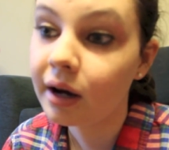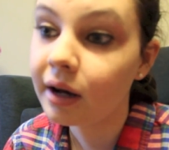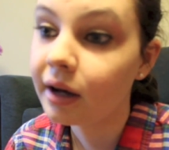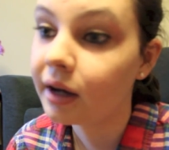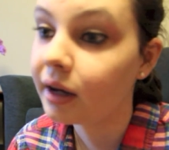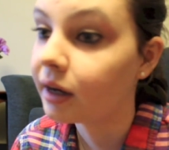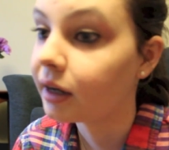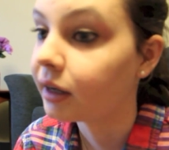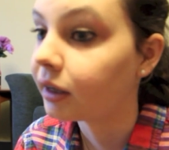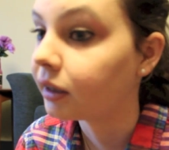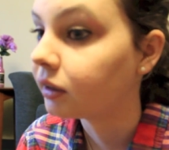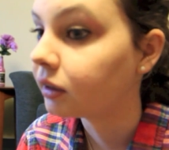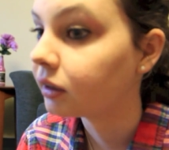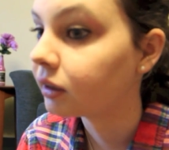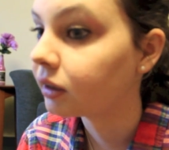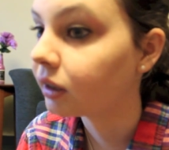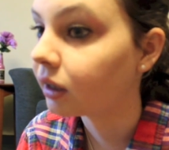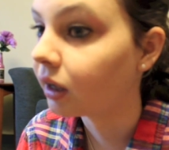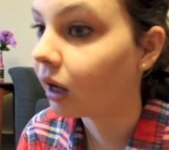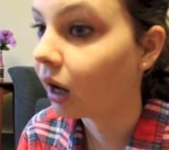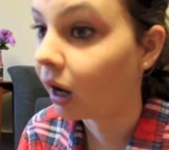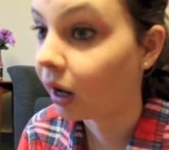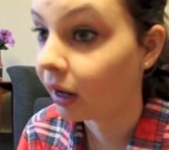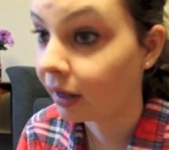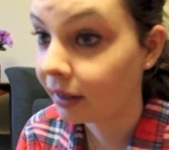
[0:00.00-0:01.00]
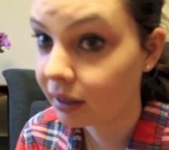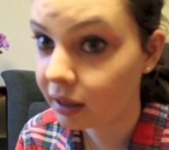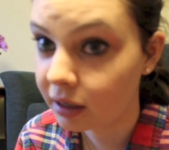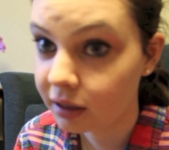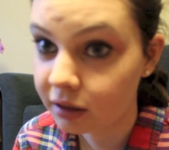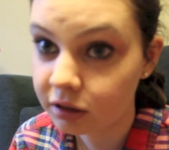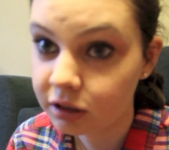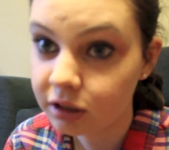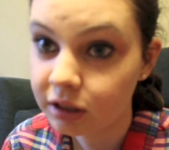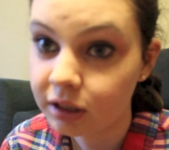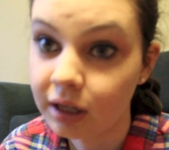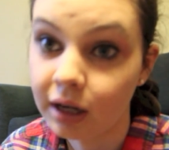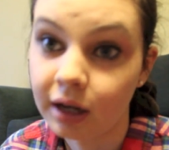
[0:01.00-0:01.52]
And I
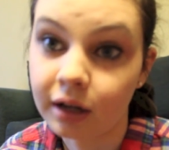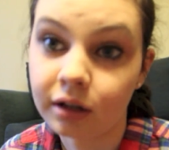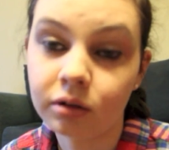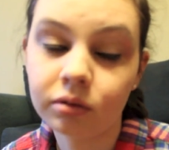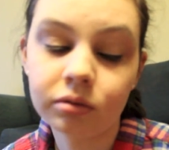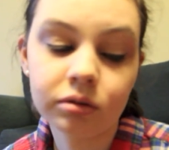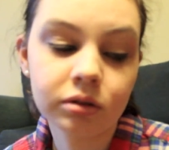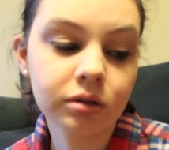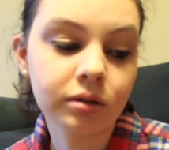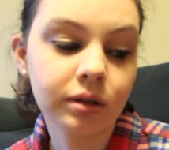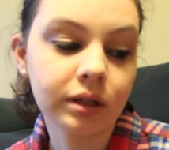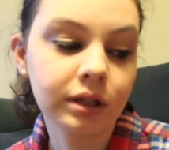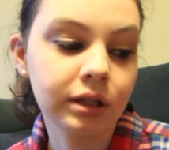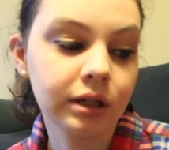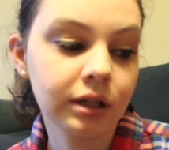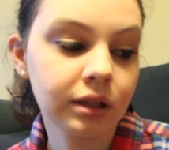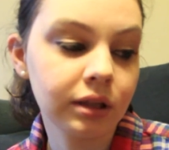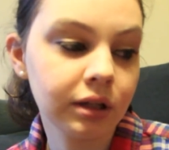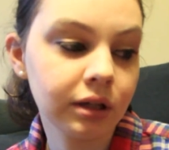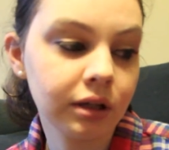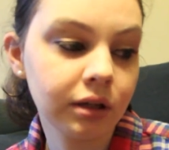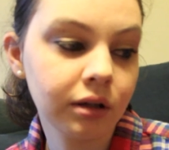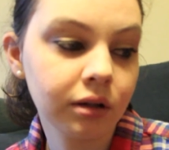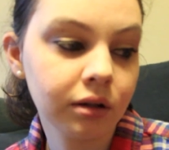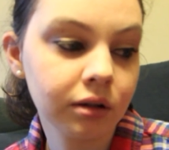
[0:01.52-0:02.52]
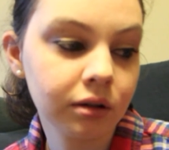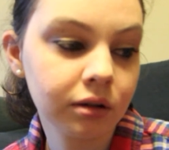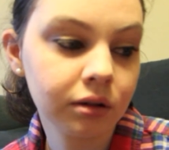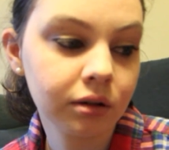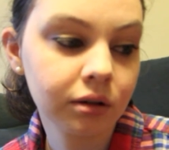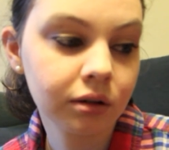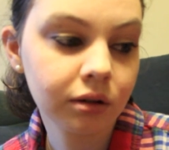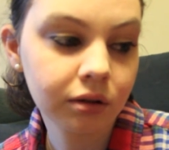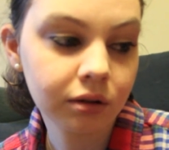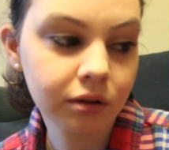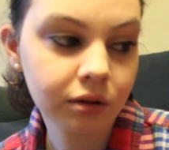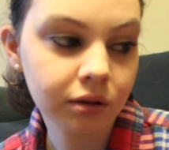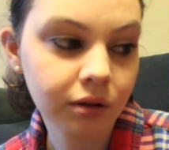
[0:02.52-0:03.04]
don't do anything,
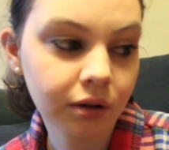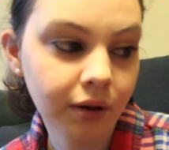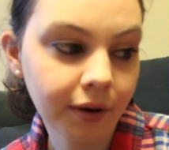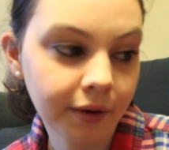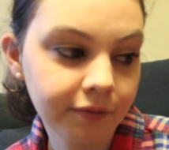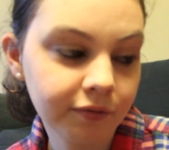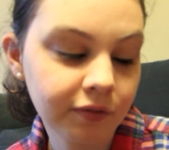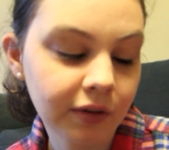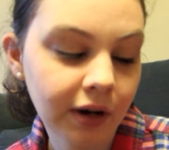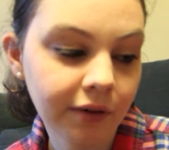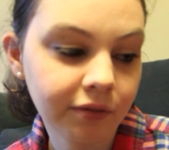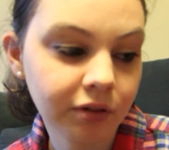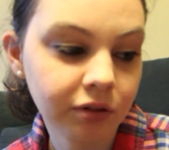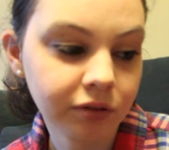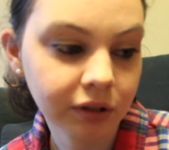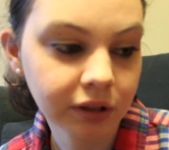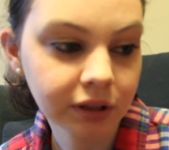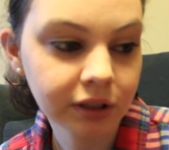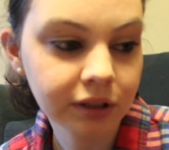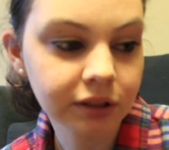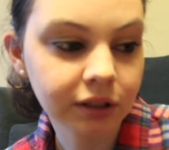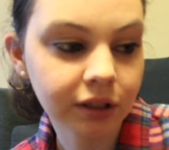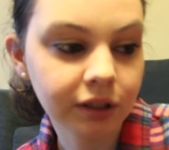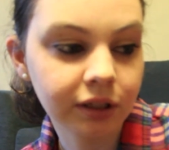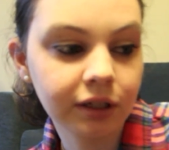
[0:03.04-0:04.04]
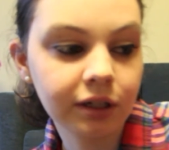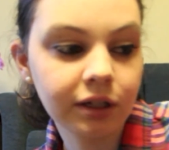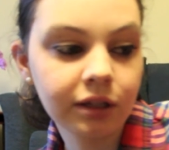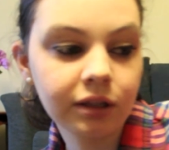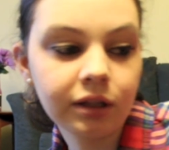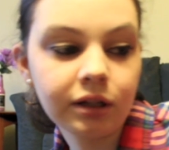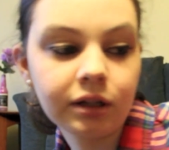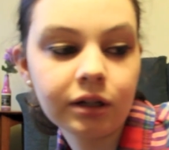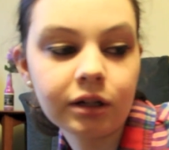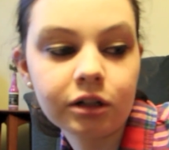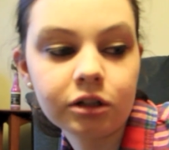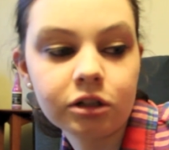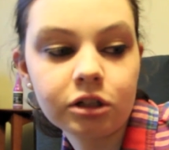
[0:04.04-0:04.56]
I've never really done
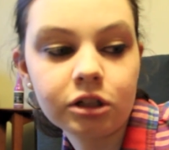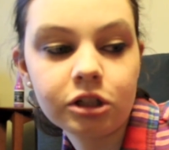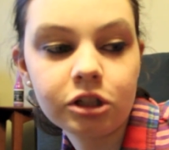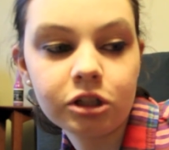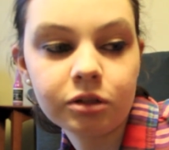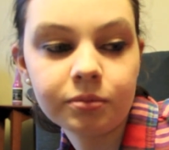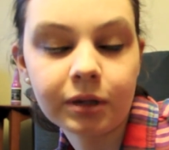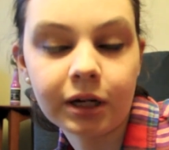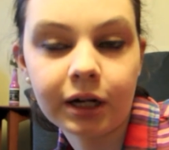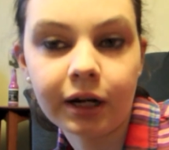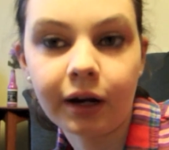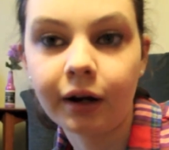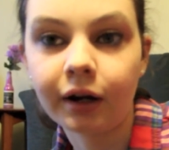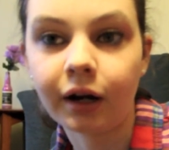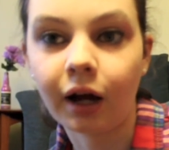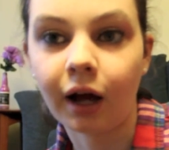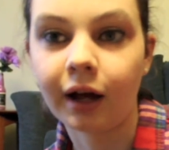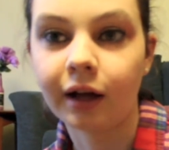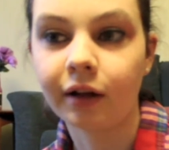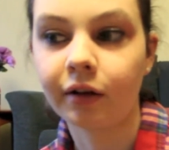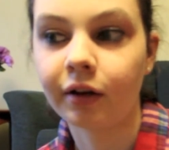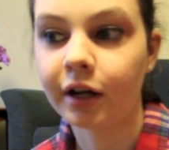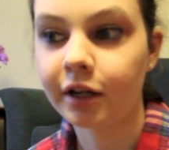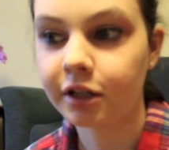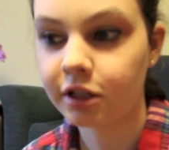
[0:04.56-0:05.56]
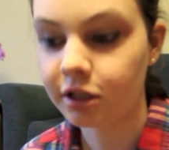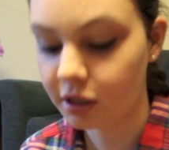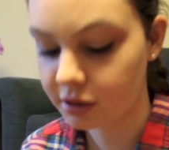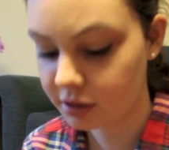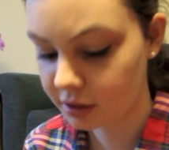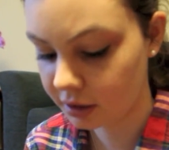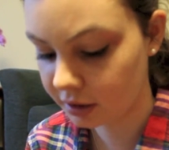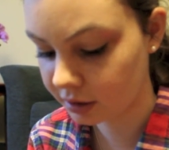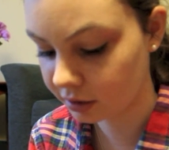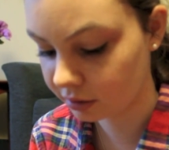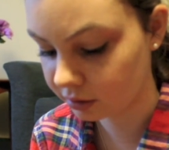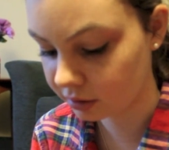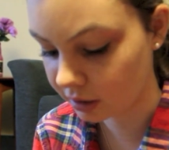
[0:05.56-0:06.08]
anything extra to my eyelashes
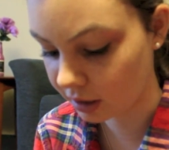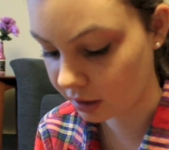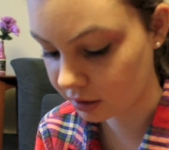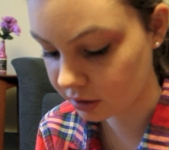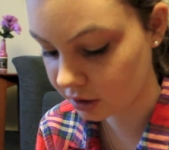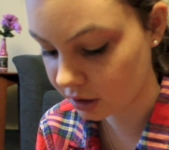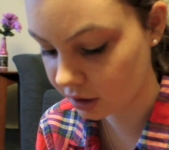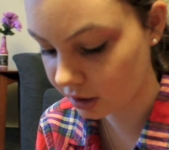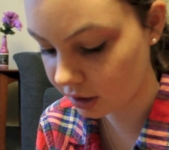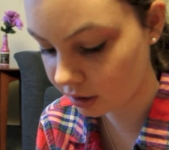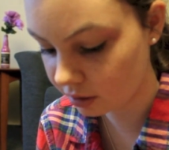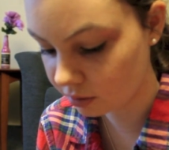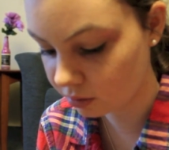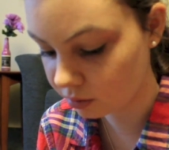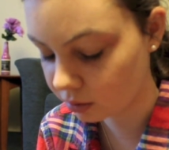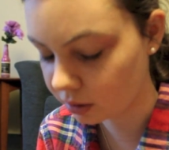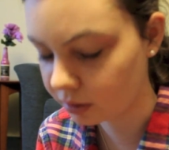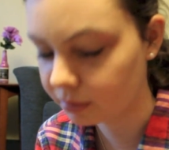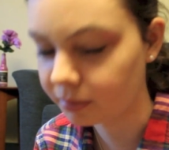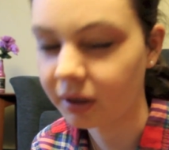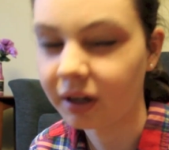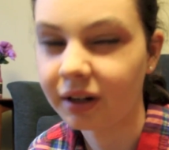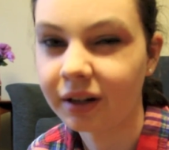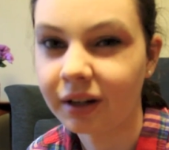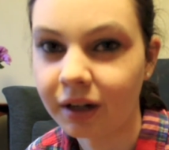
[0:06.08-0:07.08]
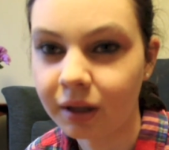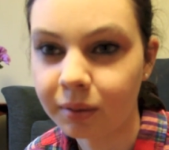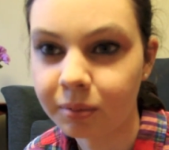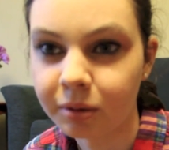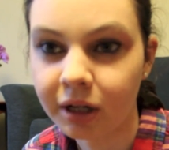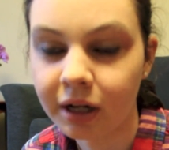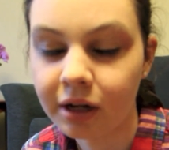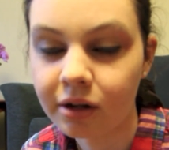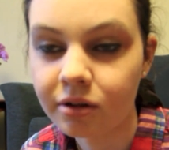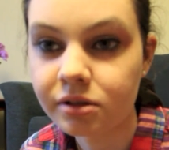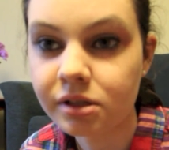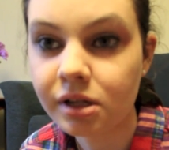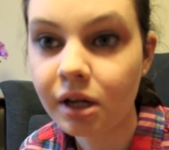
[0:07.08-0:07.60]
until yesterday, or my
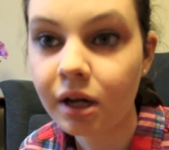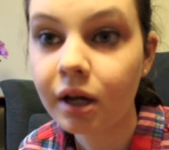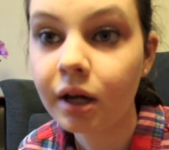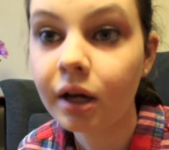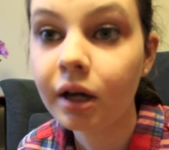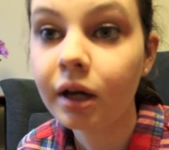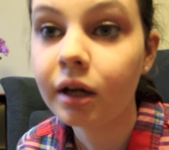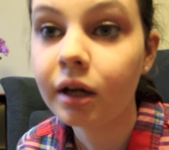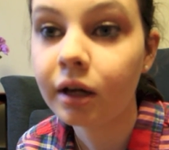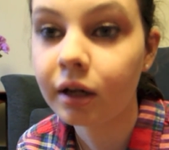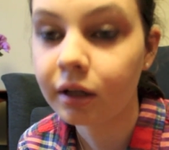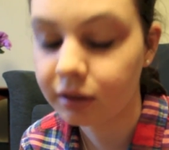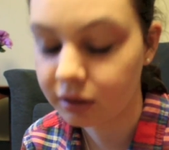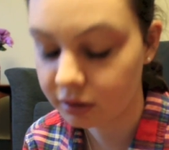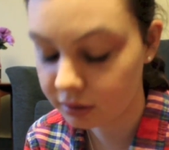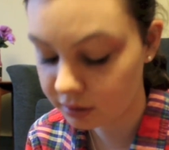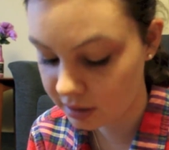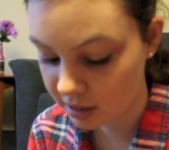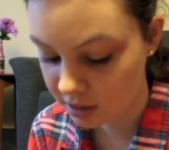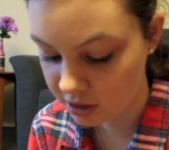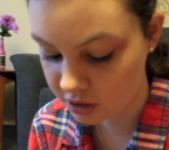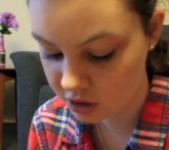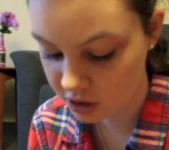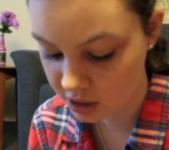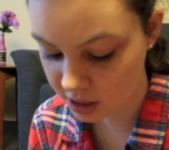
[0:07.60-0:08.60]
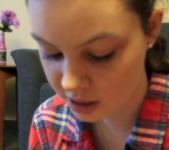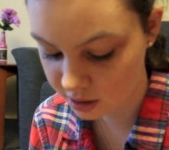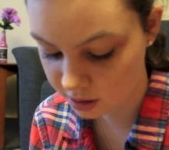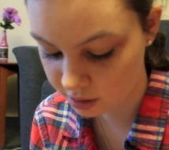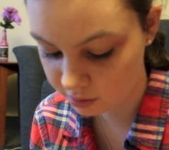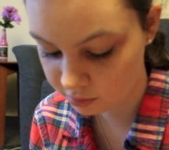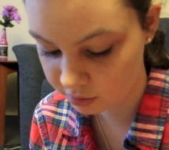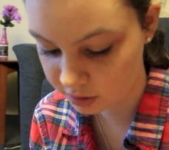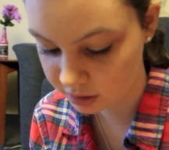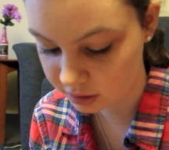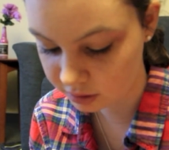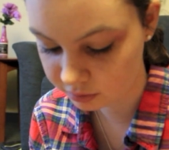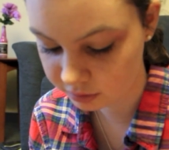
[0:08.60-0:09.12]
eyebrows until yesterday, and I
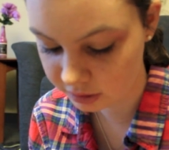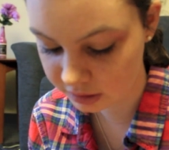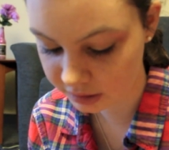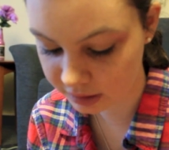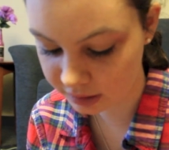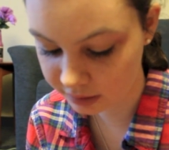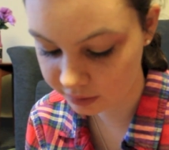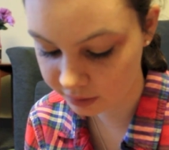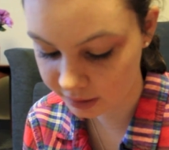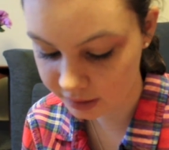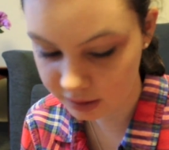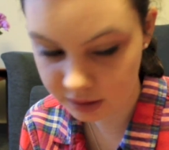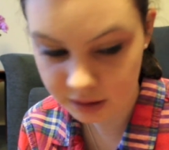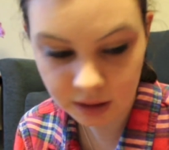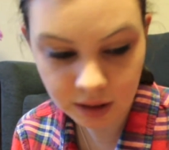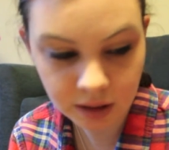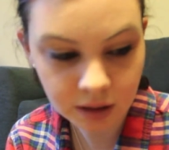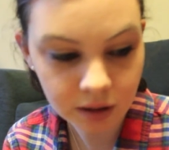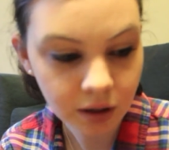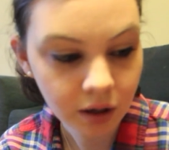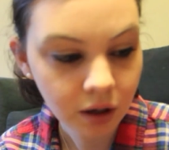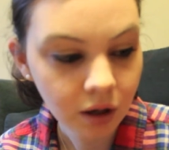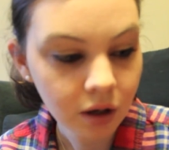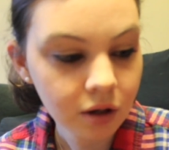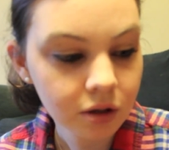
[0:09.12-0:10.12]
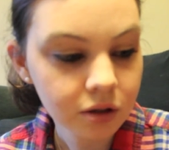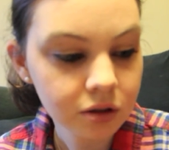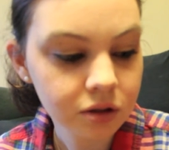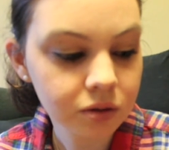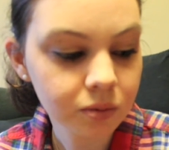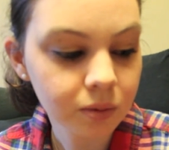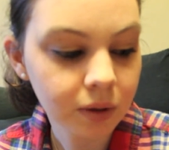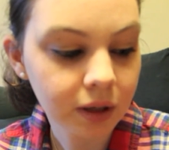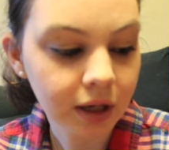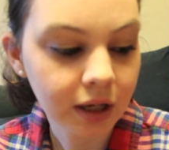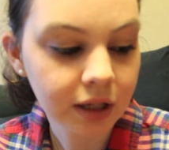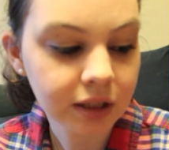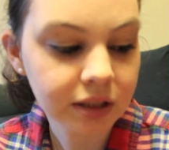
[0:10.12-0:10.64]
really liked it.
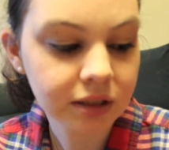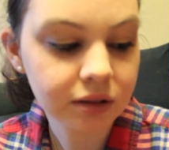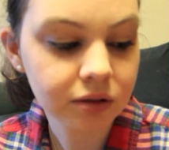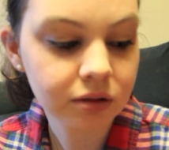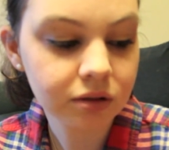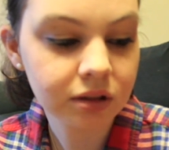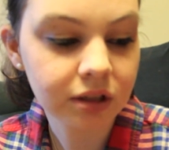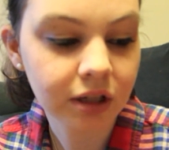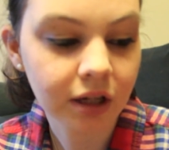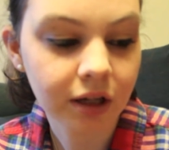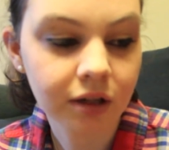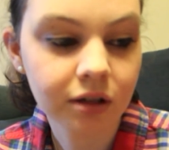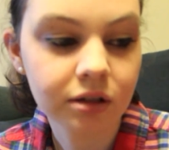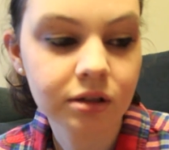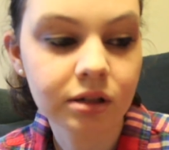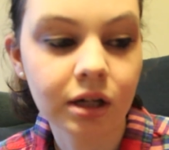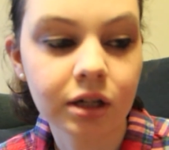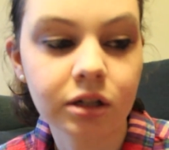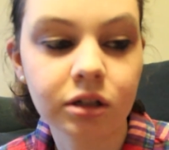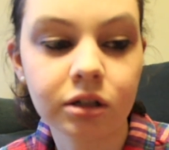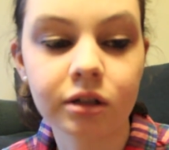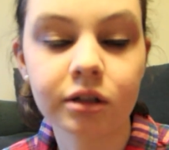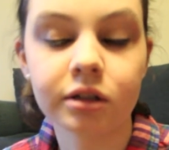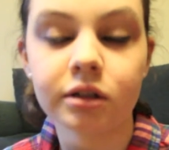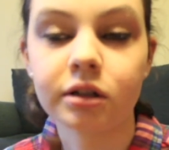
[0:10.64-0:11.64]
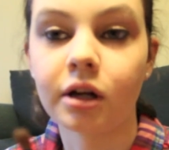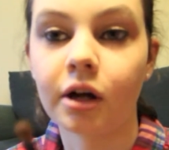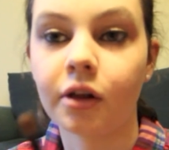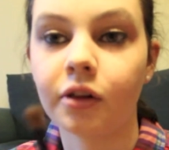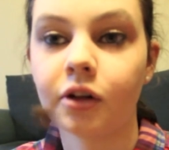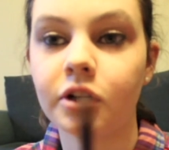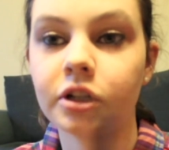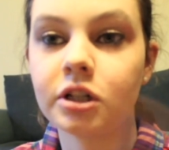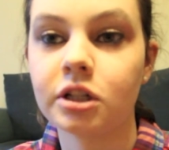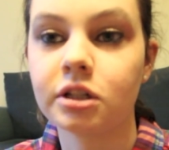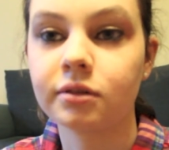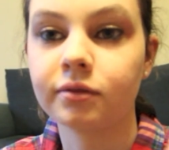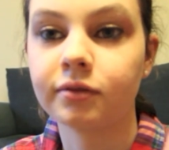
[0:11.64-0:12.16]
So what I did is I took
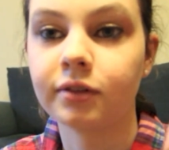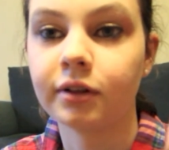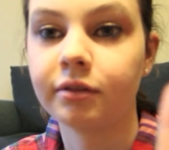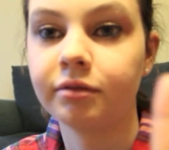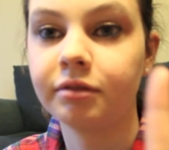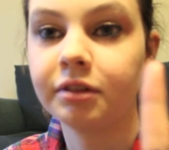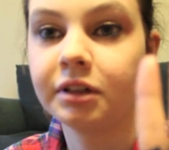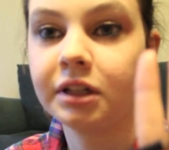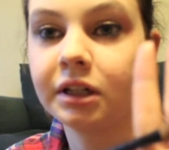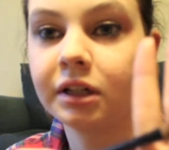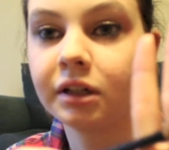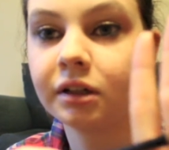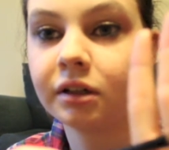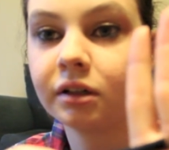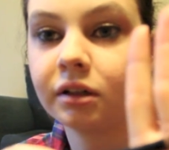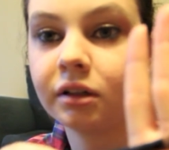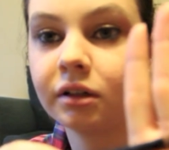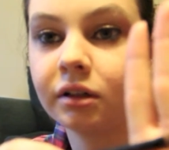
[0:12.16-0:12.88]
another just fluffy,